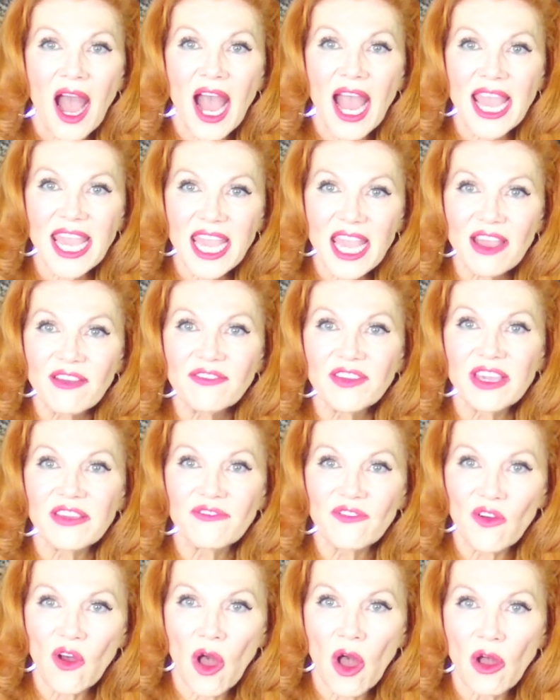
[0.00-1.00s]
I have
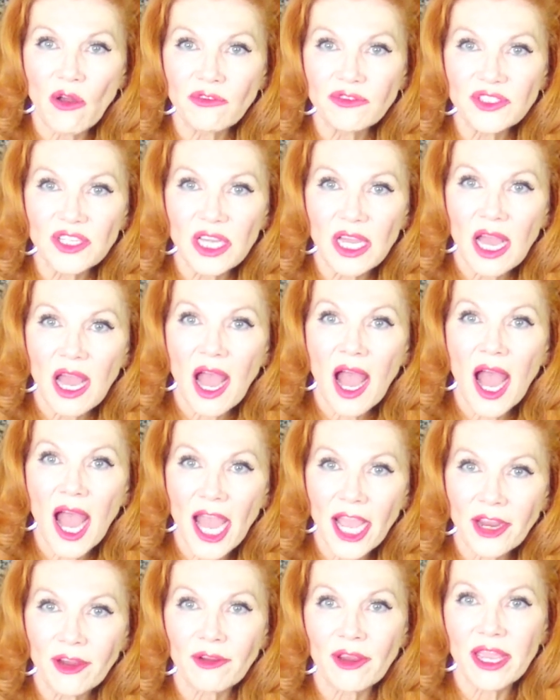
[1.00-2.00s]
evolved
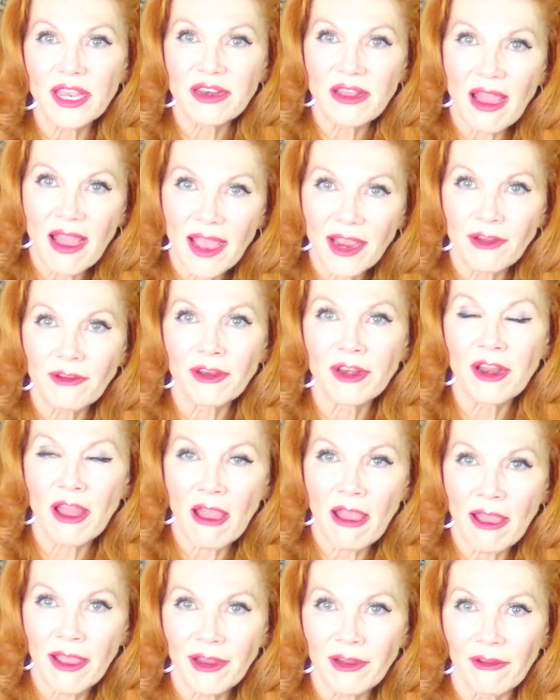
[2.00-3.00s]
higher and higher and
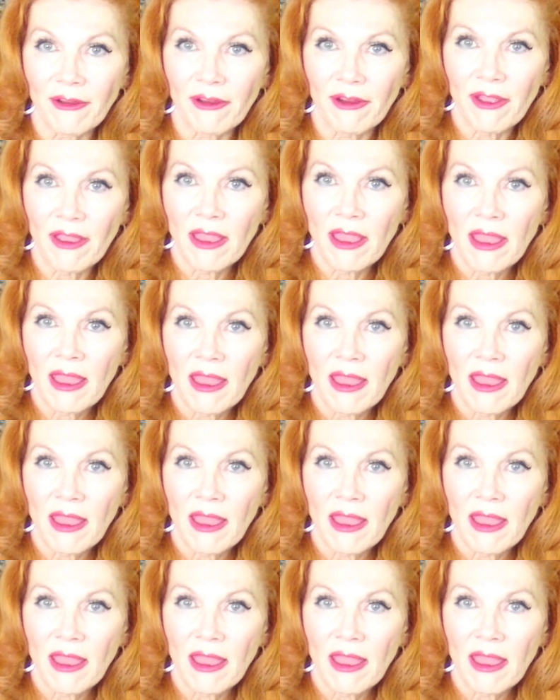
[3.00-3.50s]
higher.